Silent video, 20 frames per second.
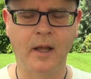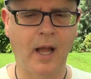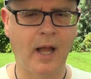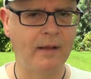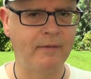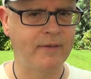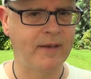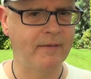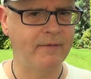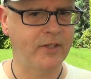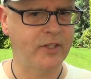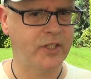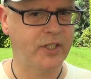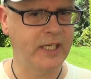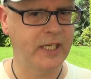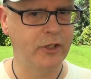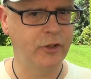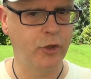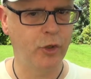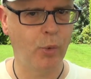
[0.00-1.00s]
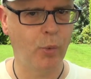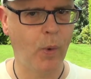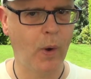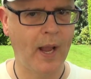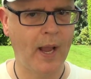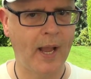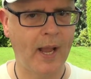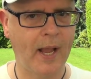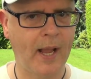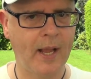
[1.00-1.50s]
I've never seen you
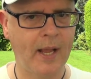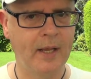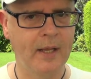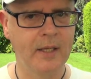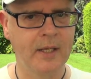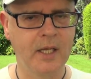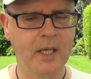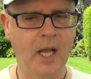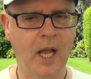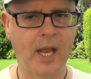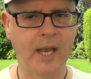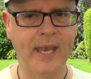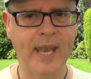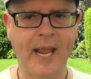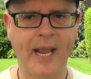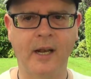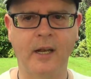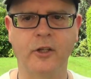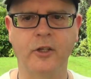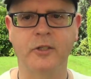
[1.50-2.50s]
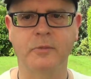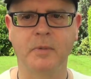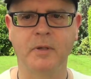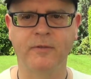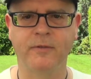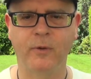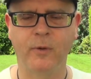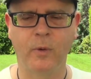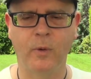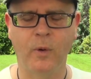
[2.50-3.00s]
wear a necklace
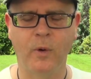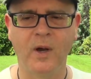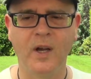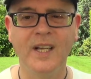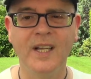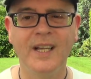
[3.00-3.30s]
before.